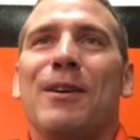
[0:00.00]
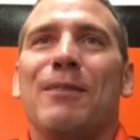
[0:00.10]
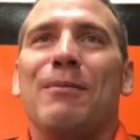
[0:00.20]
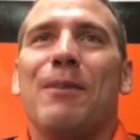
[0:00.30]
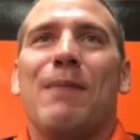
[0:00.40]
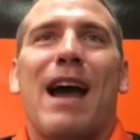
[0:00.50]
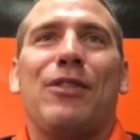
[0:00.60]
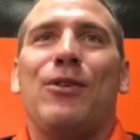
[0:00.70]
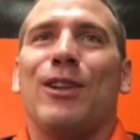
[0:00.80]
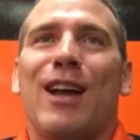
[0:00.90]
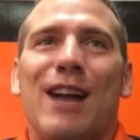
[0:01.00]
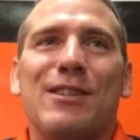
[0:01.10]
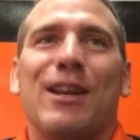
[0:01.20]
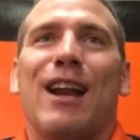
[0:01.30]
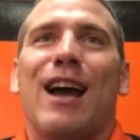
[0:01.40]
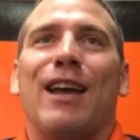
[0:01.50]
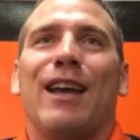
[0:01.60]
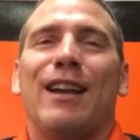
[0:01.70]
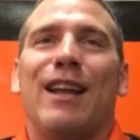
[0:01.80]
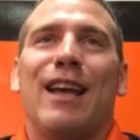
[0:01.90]
Matthew Kolodzik and I
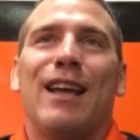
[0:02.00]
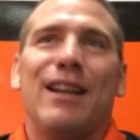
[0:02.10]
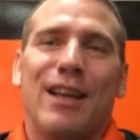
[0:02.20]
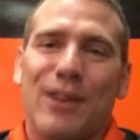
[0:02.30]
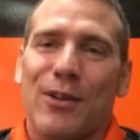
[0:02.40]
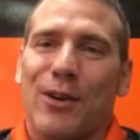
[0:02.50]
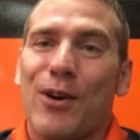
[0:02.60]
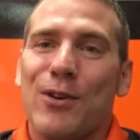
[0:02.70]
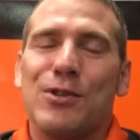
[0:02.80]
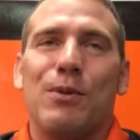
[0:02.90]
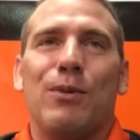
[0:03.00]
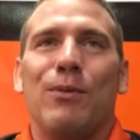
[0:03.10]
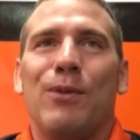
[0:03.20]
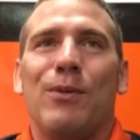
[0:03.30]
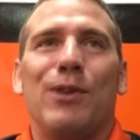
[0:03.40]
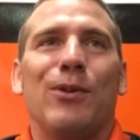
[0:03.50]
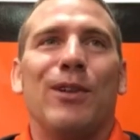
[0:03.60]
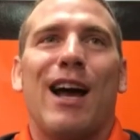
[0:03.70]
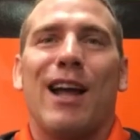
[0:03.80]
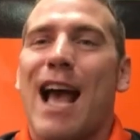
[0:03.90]
and the other coaches, we would do a
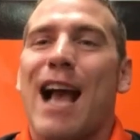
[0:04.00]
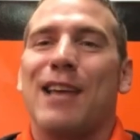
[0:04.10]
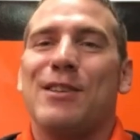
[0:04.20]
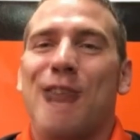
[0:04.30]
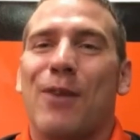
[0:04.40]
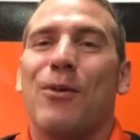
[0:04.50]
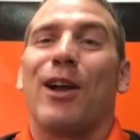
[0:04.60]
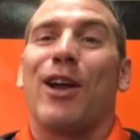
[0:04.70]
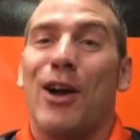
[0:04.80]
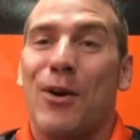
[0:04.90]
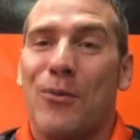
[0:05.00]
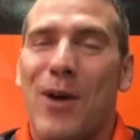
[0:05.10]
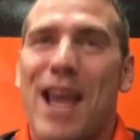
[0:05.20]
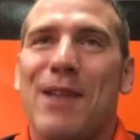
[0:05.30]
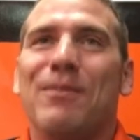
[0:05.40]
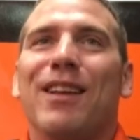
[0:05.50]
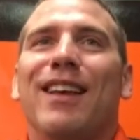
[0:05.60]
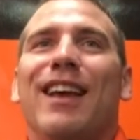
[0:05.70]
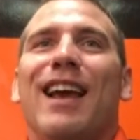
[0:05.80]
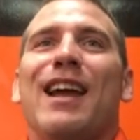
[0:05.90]
lot of hacky sack while cutting weight.
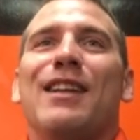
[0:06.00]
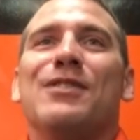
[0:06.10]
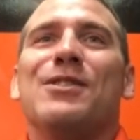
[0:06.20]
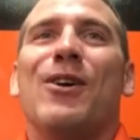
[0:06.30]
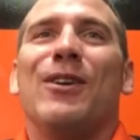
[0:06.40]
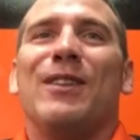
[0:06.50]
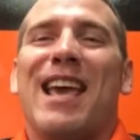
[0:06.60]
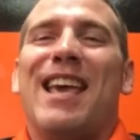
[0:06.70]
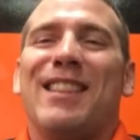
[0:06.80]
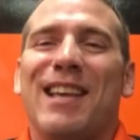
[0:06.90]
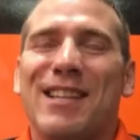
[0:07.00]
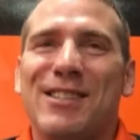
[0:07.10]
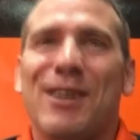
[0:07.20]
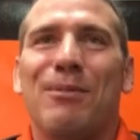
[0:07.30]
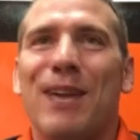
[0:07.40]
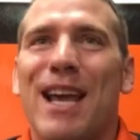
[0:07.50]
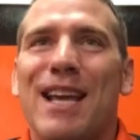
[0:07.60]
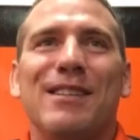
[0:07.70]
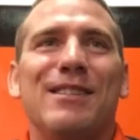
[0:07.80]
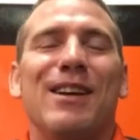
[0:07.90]
And so at the
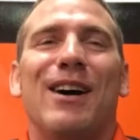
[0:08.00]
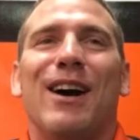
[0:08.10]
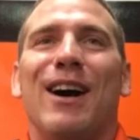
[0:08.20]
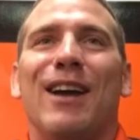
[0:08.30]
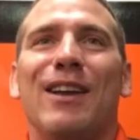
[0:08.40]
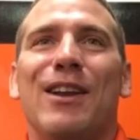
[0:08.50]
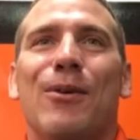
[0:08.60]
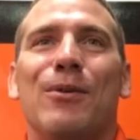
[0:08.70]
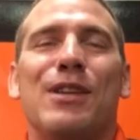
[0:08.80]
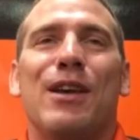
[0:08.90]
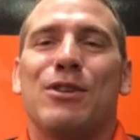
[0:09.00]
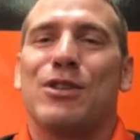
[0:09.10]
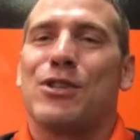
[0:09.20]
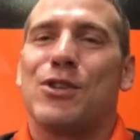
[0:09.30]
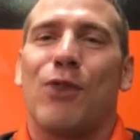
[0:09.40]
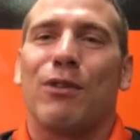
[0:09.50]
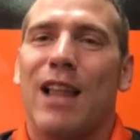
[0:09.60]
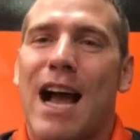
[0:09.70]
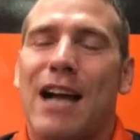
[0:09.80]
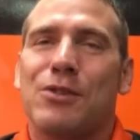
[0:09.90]
NCAAs, it was just so
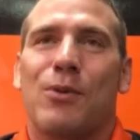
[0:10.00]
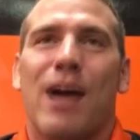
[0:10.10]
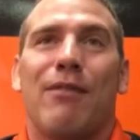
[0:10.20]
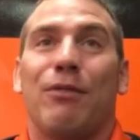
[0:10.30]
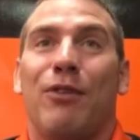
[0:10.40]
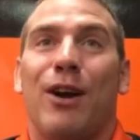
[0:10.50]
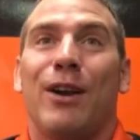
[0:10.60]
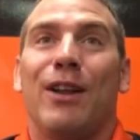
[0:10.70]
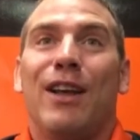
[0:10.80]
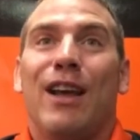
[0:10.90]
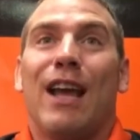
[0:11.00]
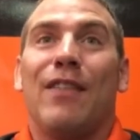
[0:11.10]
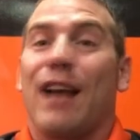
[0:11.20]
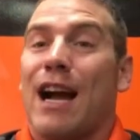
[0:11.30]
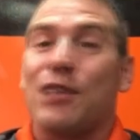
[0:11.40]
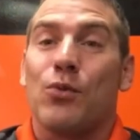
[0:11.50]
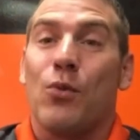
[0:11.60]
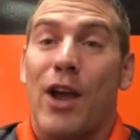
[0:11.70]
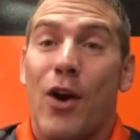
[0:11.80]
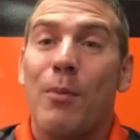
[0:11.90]
relaxed. We're having fun. And the guys from
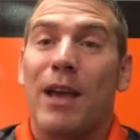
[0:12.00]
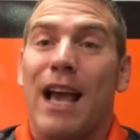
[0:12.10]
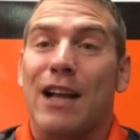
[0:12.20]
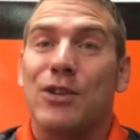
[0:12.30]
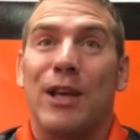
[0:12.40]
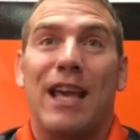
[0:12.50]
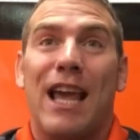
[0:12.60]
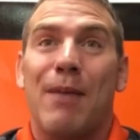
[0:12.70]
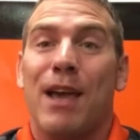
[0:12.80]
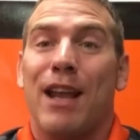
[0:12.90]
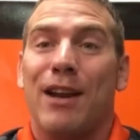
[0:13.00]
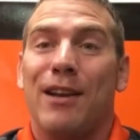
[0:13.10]
Wyoming actually came in, and